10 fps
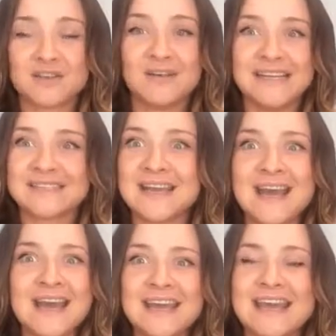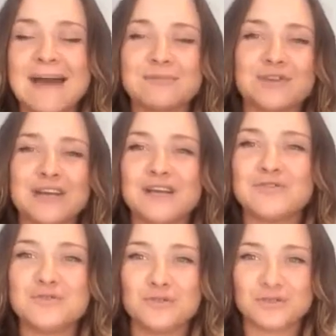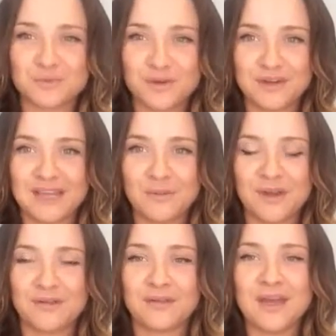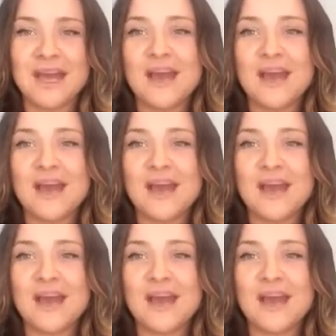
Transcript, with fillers: The clients he absolutely adores working with.